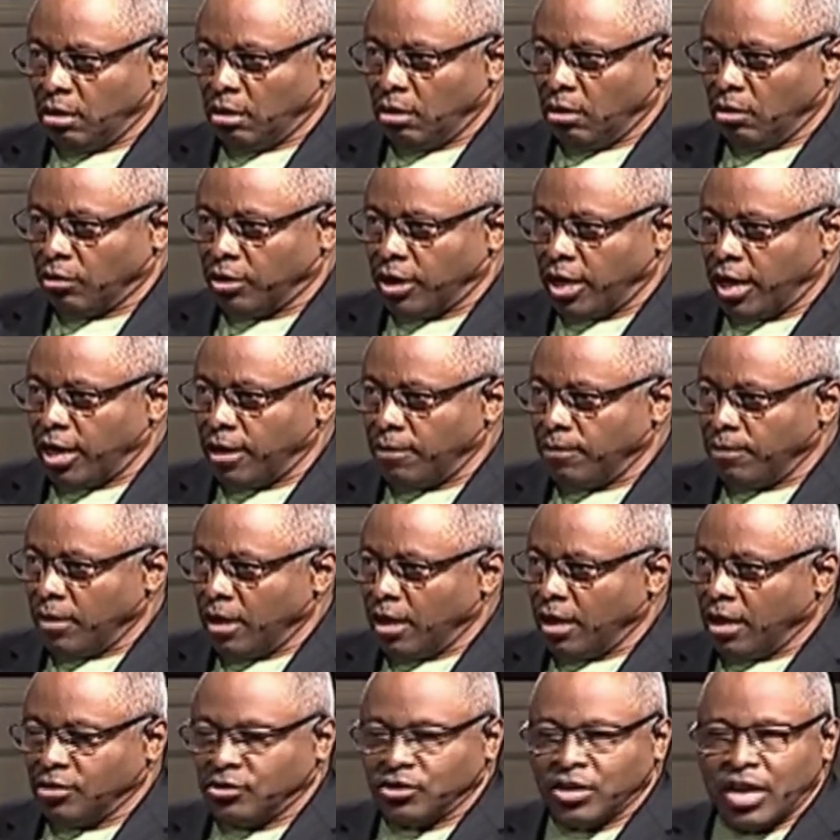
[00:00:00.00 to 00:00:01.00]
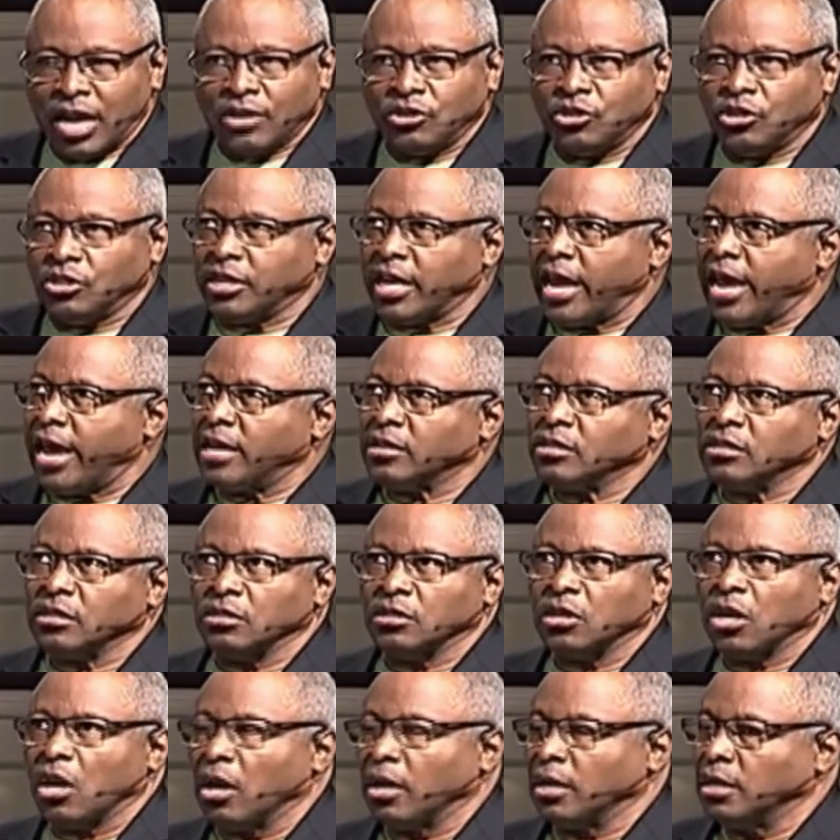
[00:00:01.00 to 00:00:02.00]
Okay? It's not just asking,
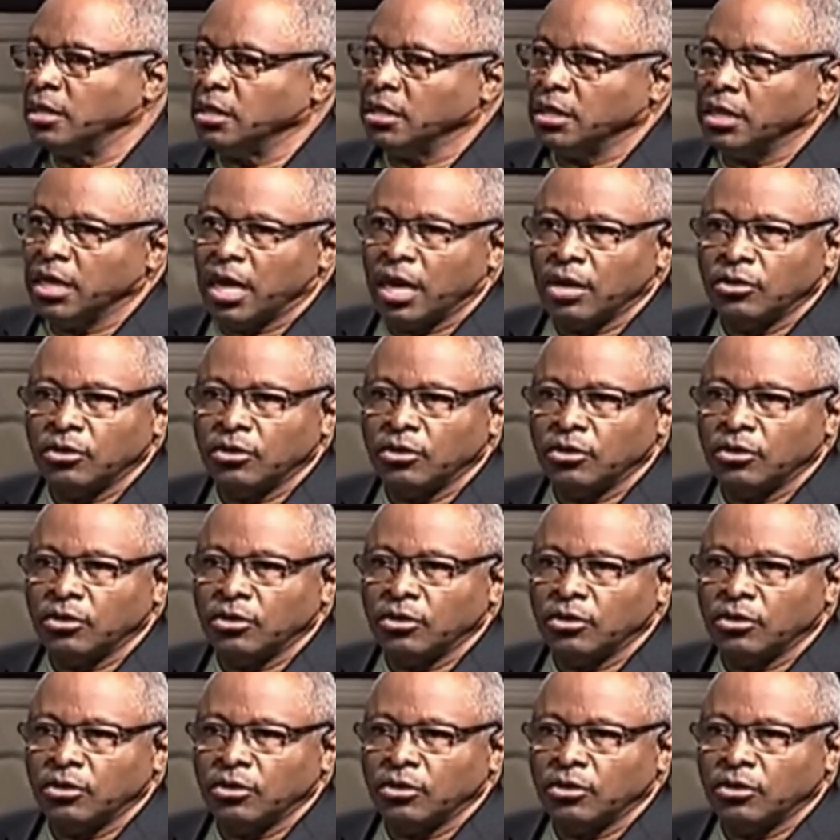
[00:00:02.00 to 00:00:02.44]
talking to God.